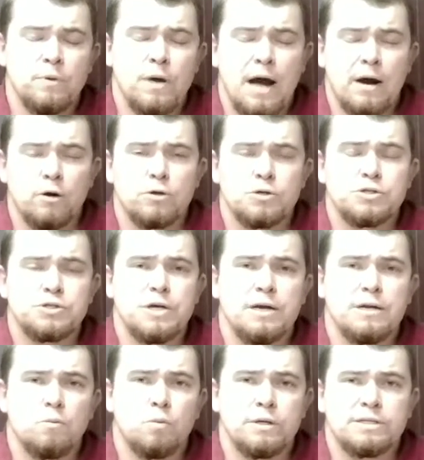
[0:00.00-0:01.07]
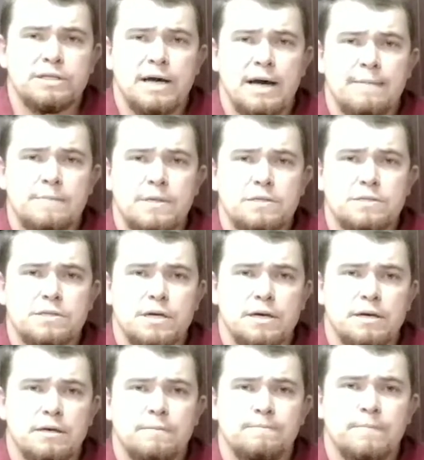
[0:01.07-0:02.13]
I heard a study one time that
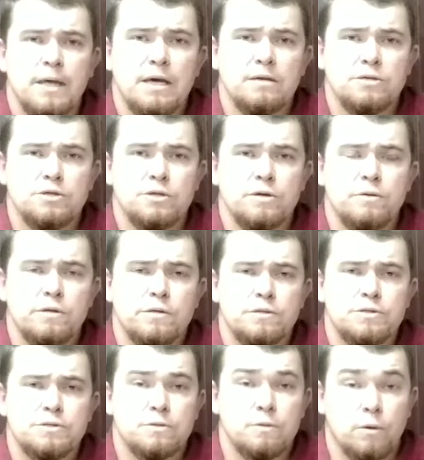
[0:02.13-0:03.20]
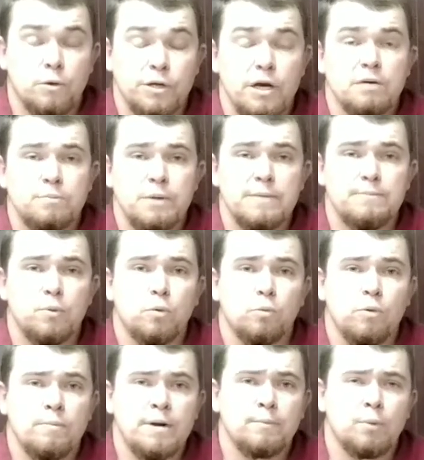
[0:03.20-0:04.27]
said students or young people
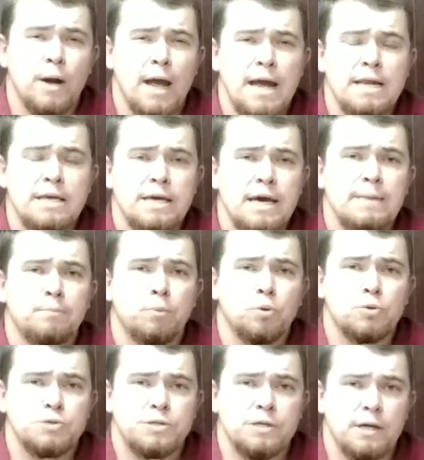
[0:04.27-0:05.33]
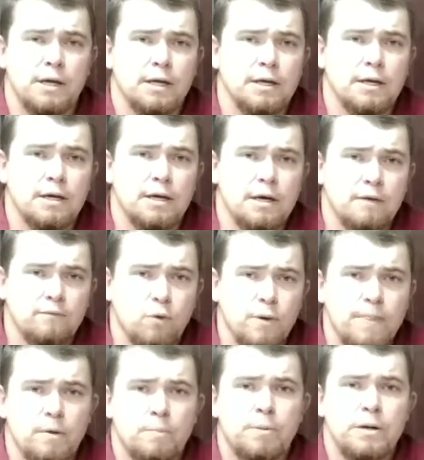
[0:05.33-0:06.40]
remember 88% of
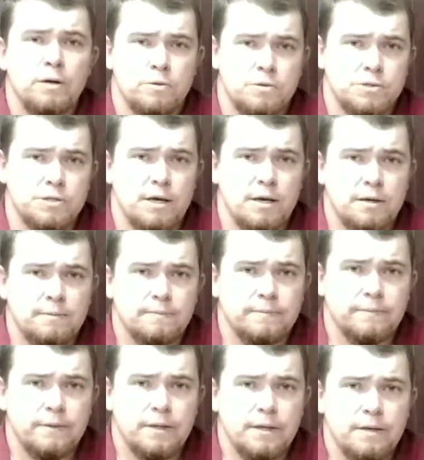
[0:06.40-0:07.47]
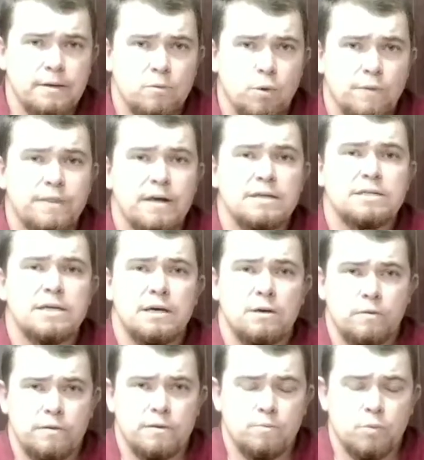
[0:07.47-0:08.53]
what their peers say, what they
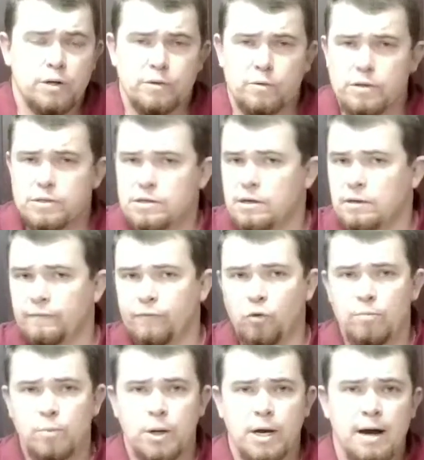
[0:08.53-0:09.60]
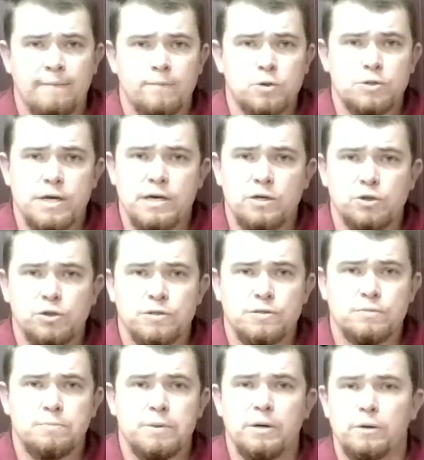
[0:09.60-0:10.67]
tell them, whether it's informal
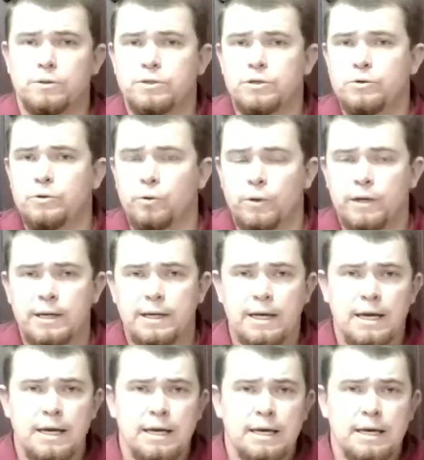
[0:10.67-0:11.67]
conversations, peer tutoring.